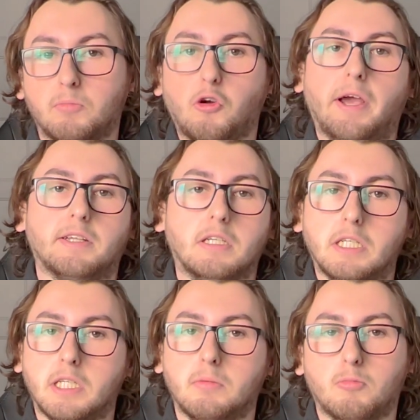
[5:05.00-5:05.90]

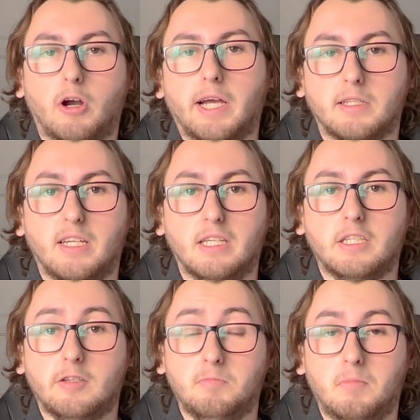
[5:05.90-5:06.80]
practice,
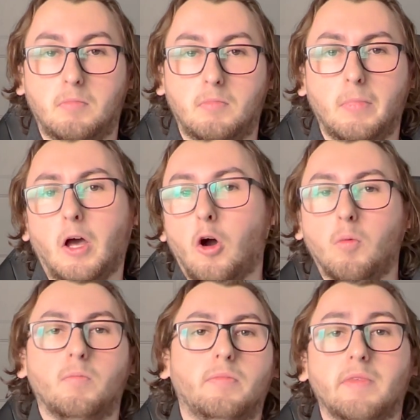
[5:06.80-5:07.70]
practice.
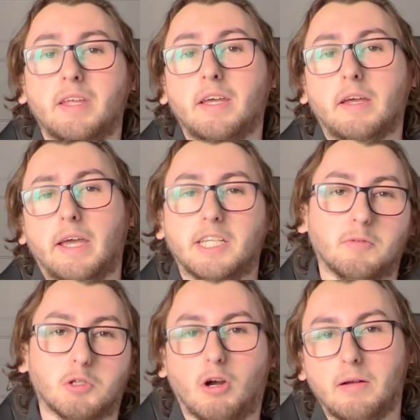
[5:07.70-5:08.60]
Oh, and
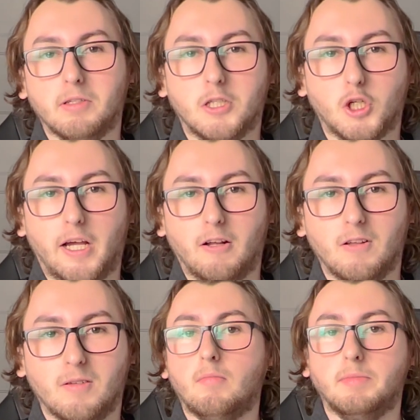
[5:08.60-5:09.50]
subscribe to the channel.
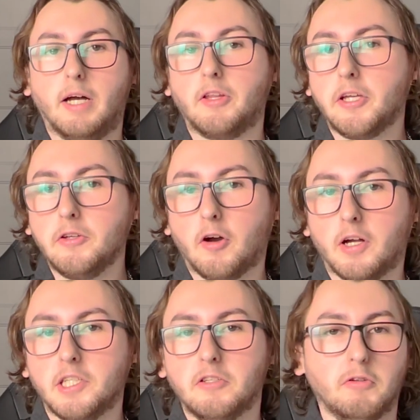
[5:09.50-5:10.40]
Now that you know how
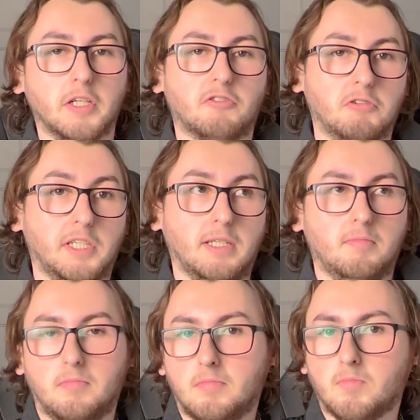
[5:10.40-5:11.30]
to do this routine,
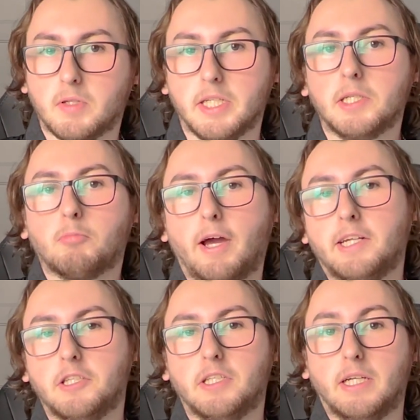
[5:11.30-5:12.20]
get to
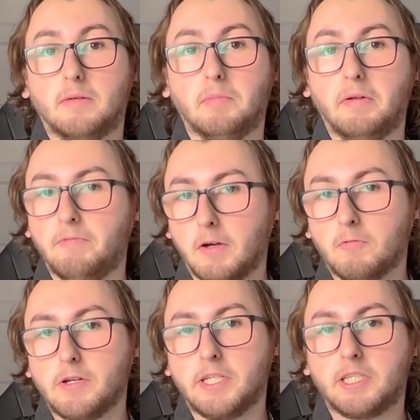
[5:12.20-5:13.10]
practicing, and feel
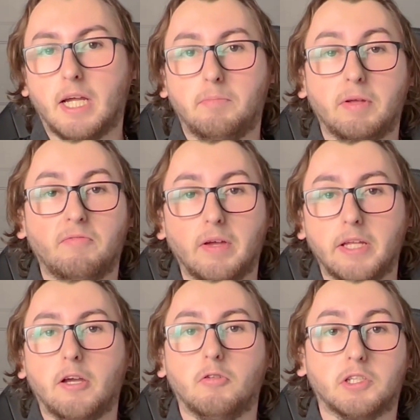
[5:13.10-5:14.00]
free to send me
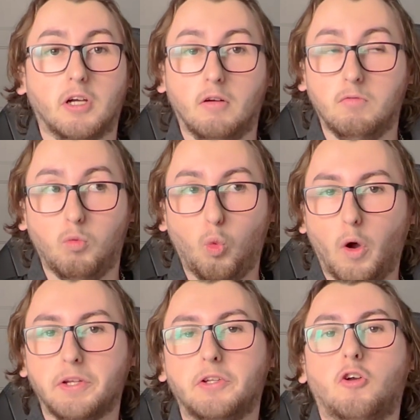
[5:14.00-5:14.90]
videos of
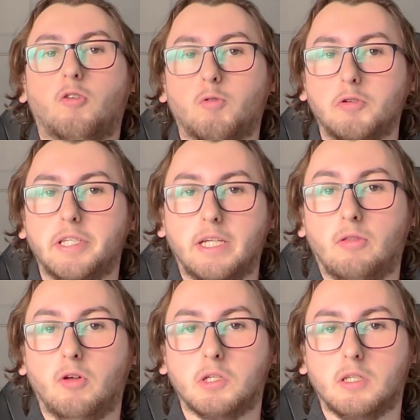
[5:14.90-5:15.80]
what your routine
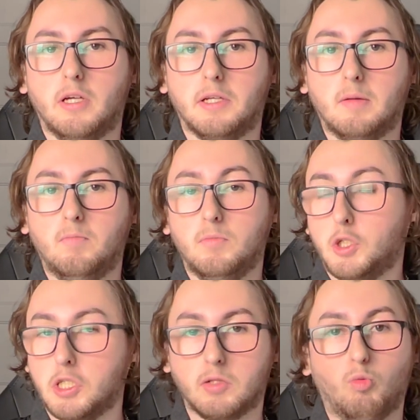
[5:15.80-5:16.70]
looks like.
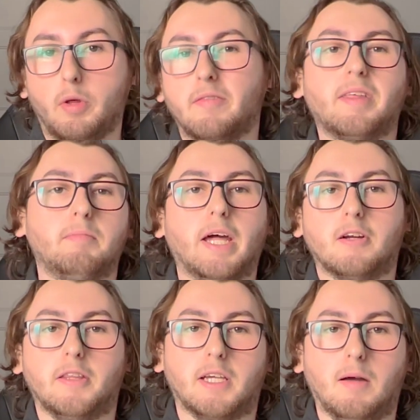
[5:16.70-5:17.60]
Just leave them down
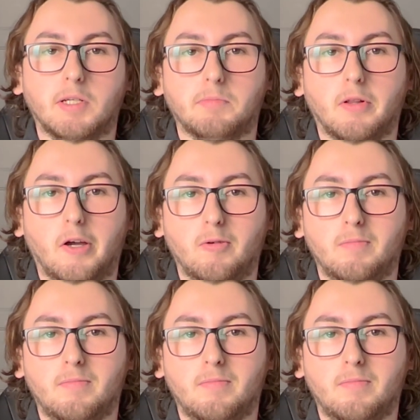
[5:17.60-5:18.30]
in the comments below.